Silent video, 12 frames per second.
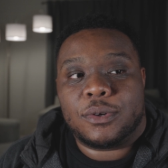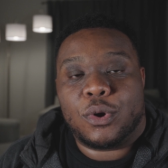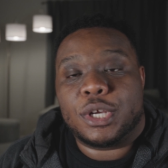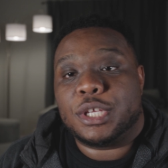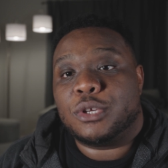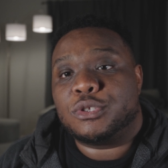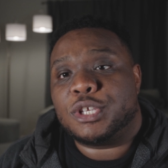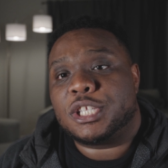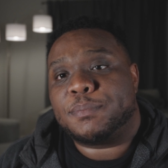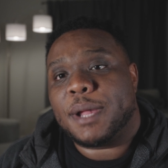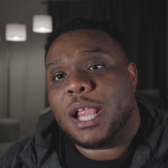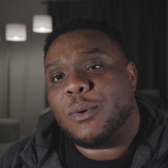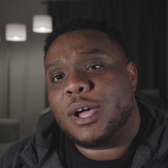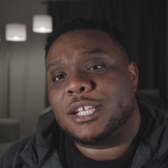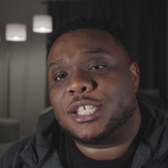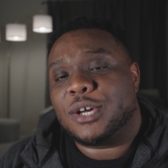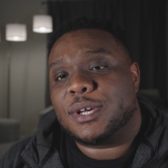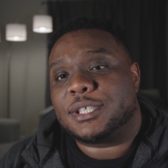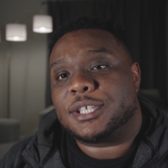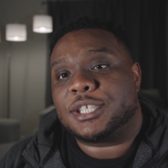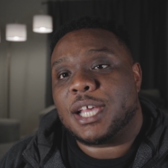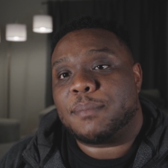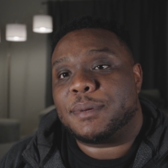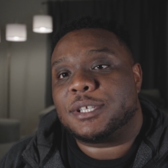or to use East Palo Alto as a
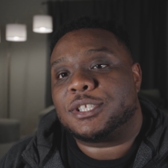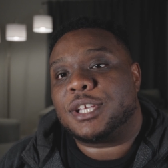stepping